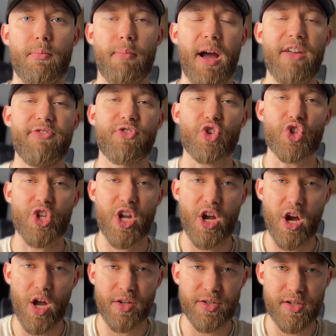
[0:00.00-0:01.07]
My first
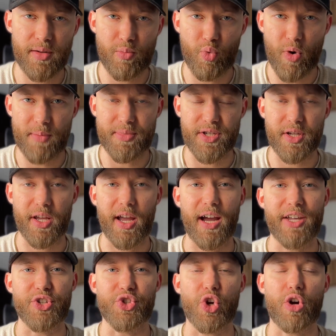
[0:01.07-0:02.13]
custom website,
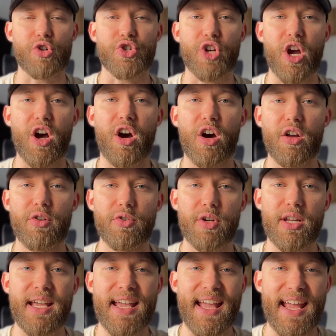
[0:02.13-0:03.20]
I charged
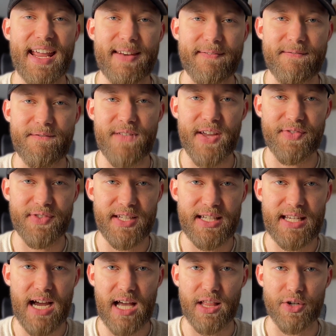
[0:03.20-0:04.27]

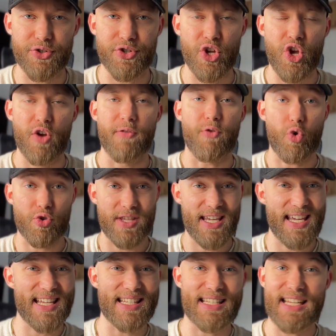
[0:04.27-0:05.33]
$150 for
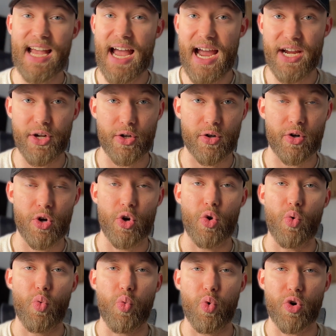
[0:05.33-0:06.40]
the entire
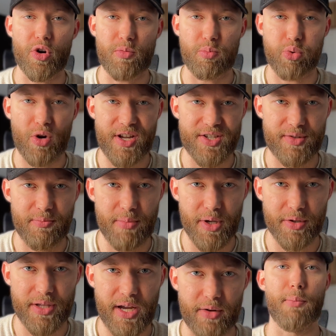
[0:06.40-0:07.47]
WordPress
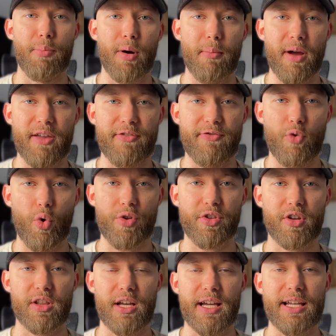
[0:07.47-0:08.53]
build out. But my fourth
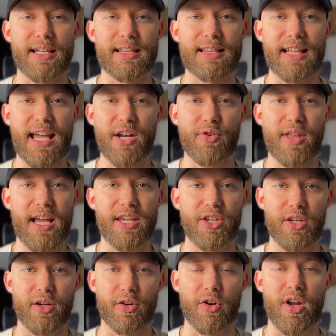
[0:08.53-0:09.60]
client later that
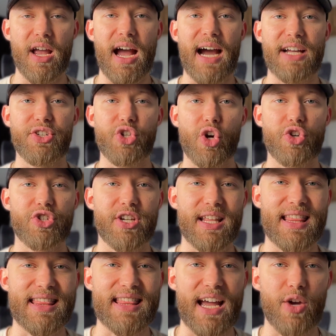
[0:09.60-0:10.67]
year, I charged
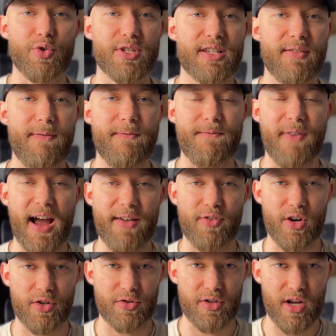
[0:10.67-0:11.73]

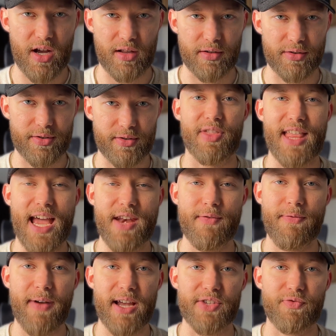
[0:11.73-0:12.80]
$1,500. Then
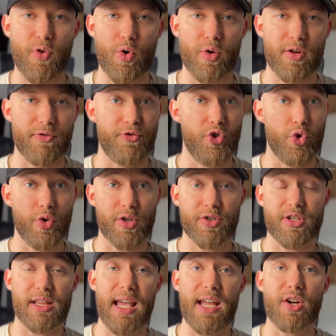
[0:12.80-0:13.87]
fast forward a few
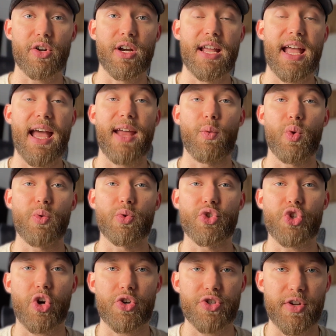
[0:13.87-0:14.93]
years later, and we were
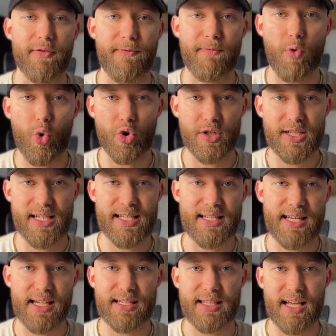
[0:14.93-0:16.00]
charging $4,000 to
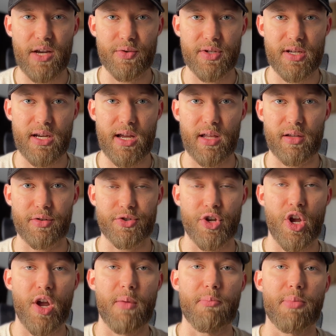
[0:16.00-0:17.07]
$6,000
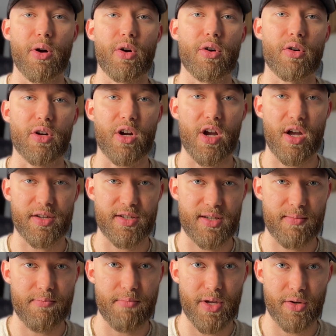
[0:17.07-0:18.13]
per
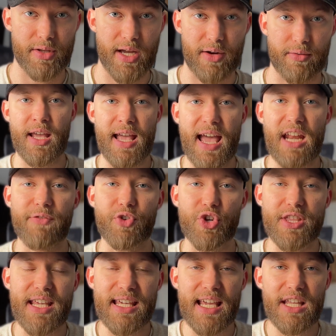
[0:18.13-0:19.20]
custom build out. And if you're
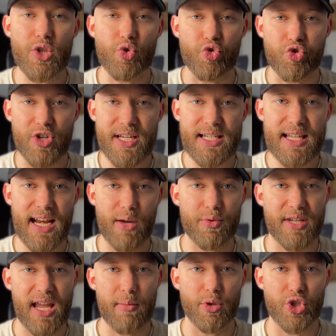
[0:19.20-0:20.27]
thinking the reason I
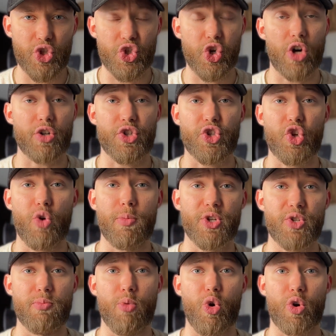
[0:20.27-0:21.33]
was able to charge so
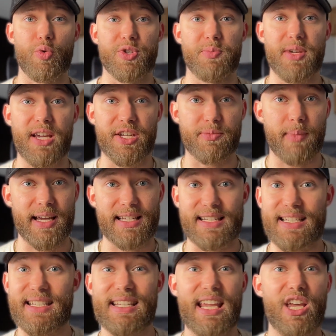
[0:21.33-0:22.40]
much more was because my
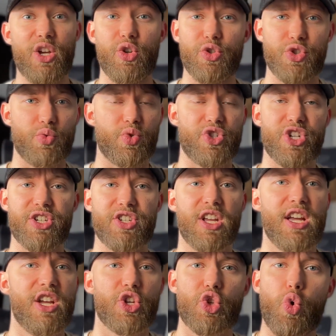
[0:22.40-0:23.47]
skills were
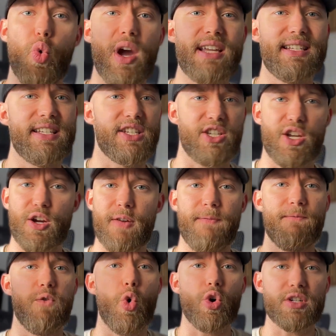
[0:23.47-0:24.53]
just twice as good,
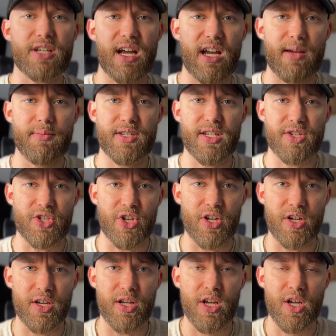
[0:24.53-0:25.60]
four times as
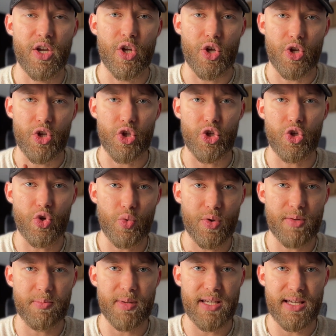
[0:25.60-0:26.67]
good, you
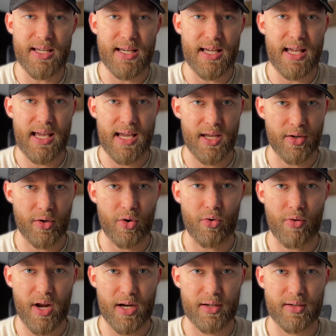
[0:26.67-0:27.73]
would be
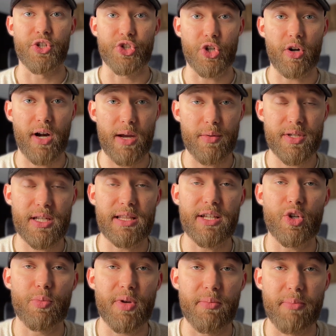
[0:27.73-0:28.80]
incorrect. Sure, I was a
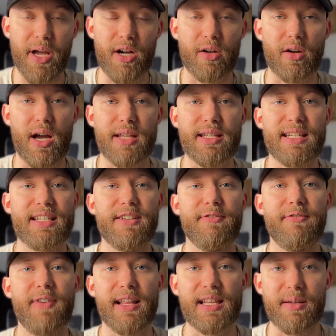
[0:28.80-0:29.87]
little bit better on the
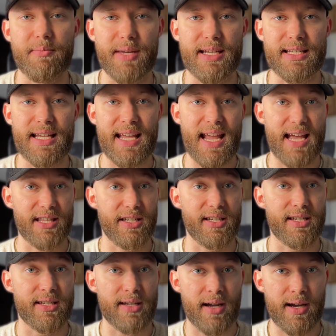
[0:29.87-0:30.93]
development and the
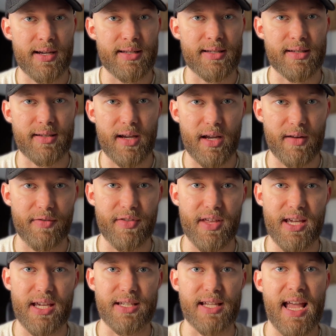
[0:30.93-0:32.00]
design side of
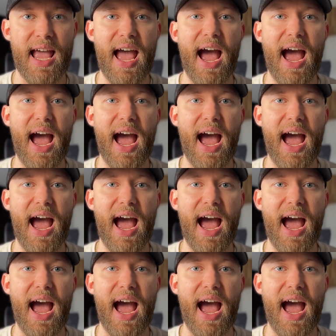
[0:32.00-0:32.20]
things.